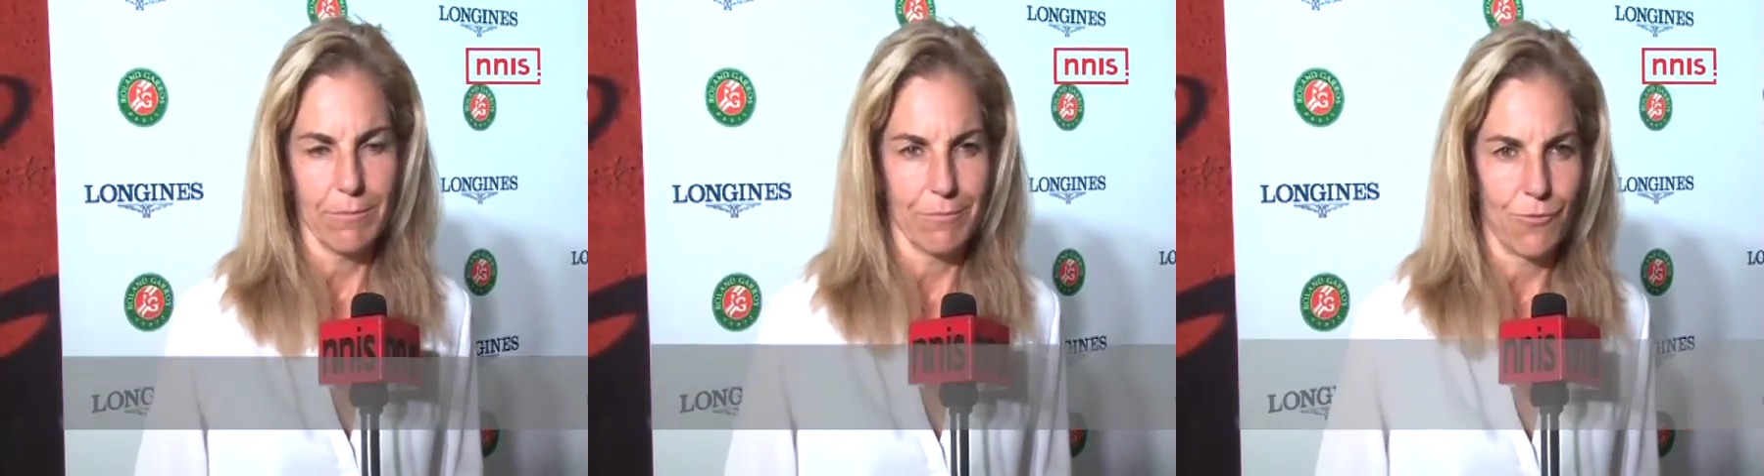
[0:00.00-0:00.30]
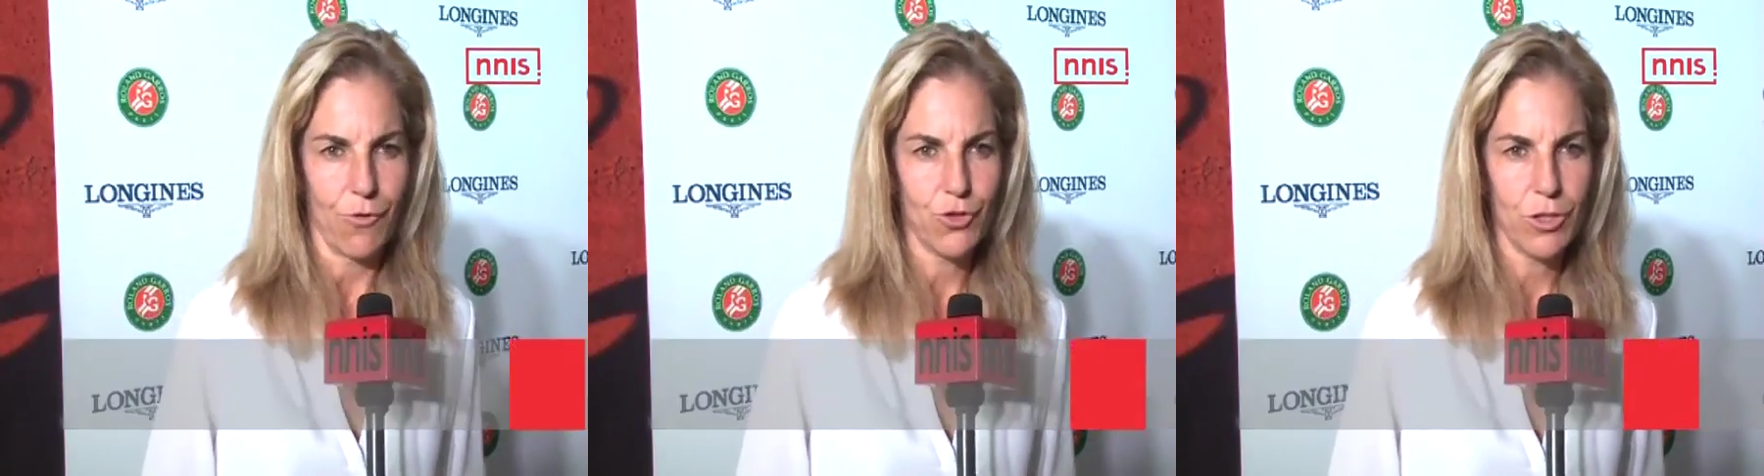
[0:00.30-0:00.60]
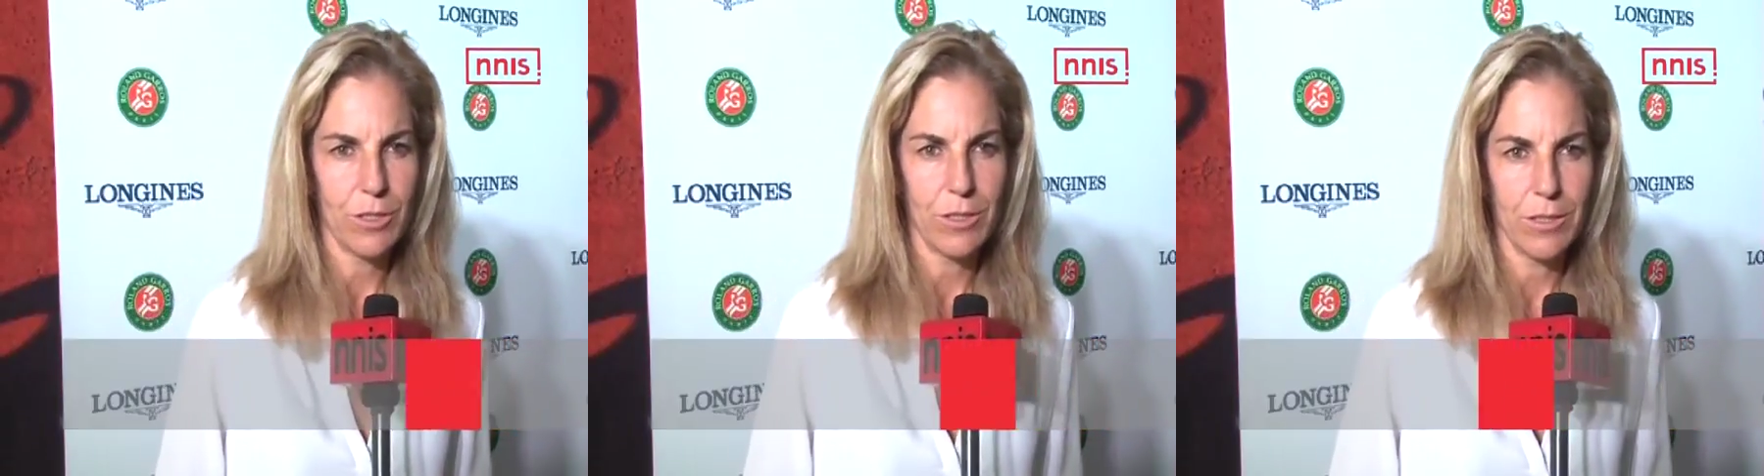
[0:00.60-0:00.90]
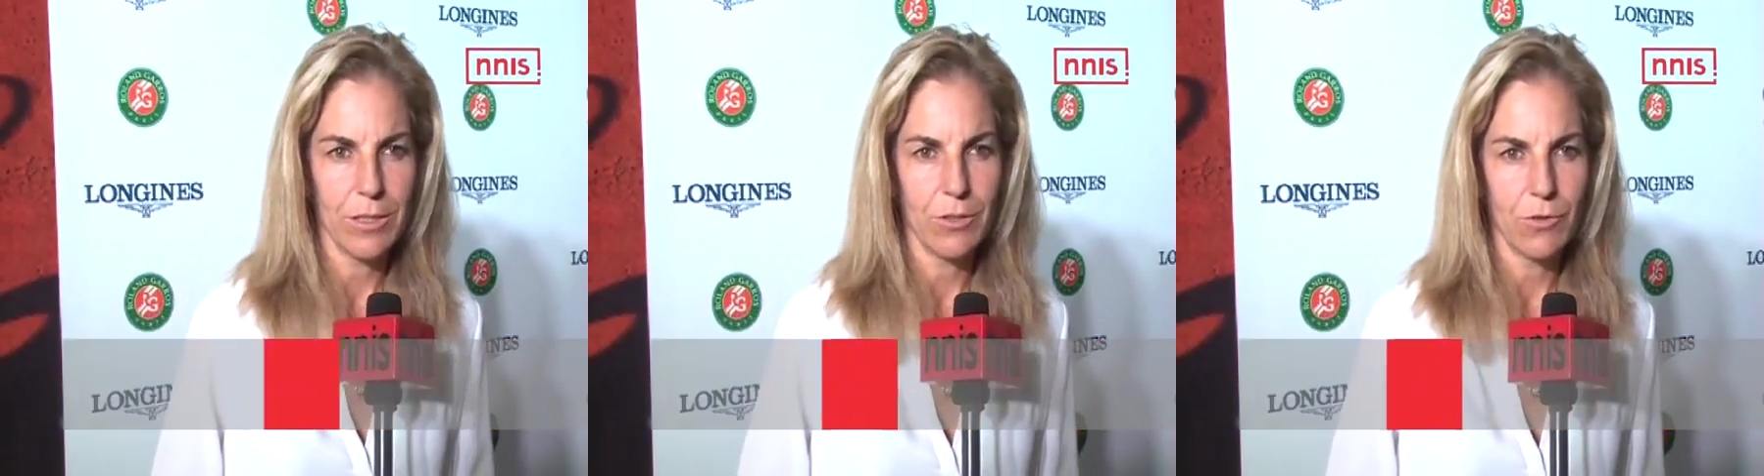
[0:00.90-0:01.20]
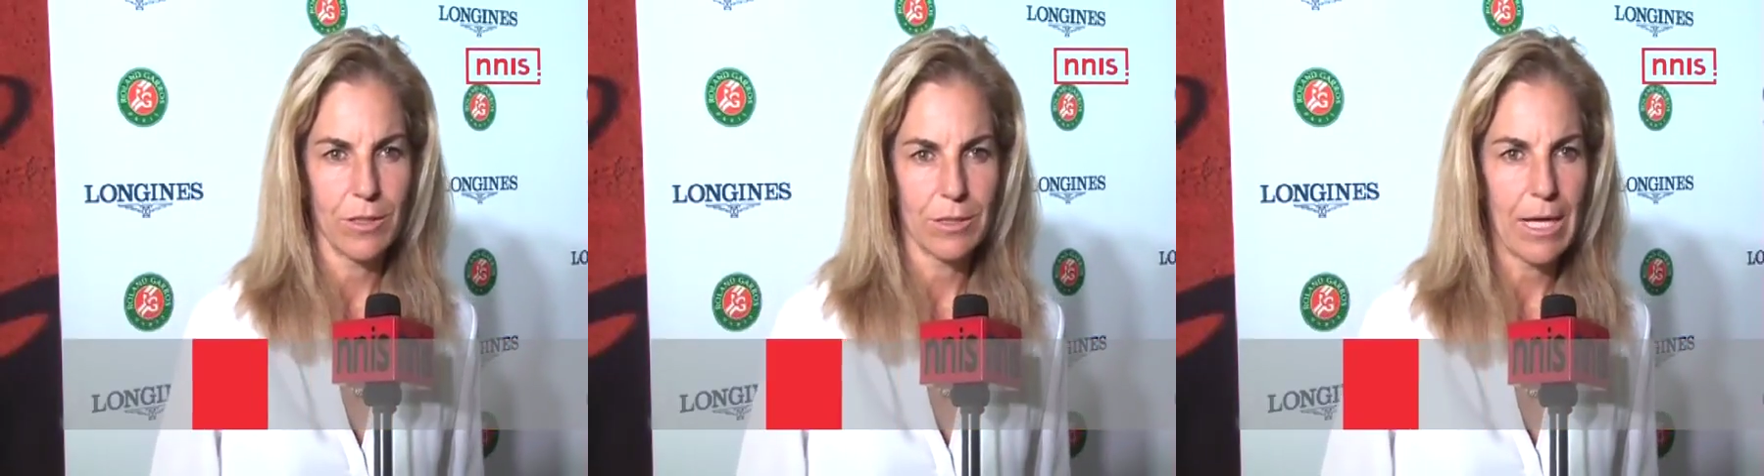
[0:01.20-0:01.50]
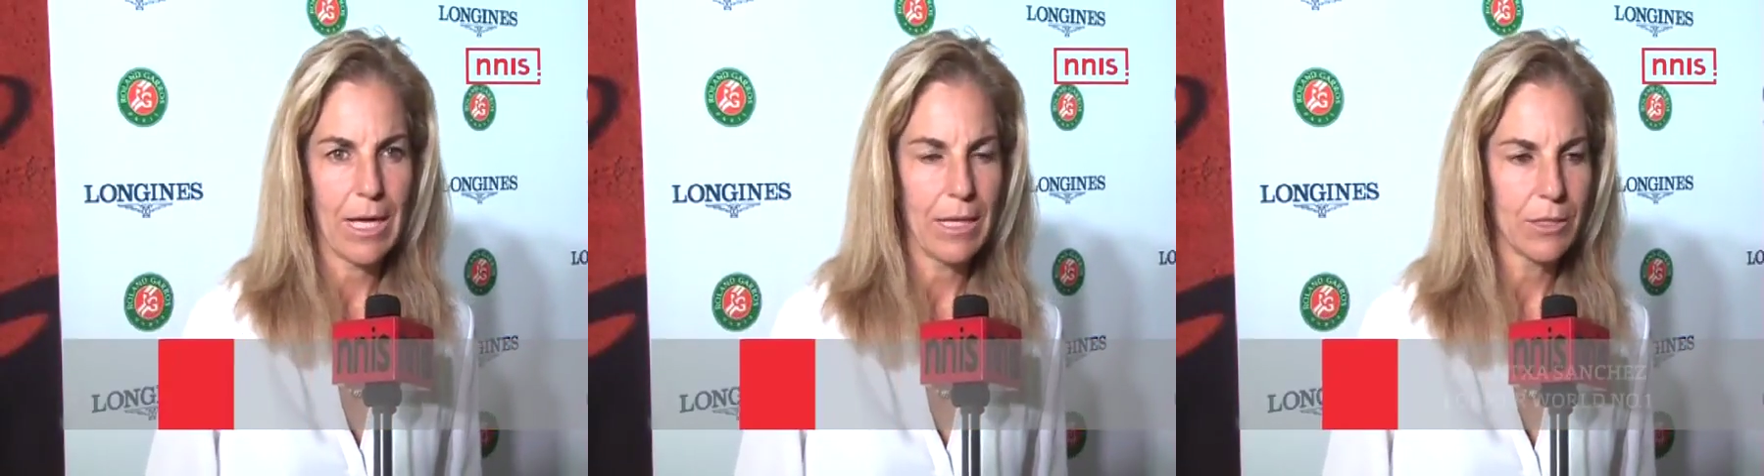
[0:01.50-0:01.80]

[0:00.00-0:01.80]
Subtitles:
Roger, Nadal,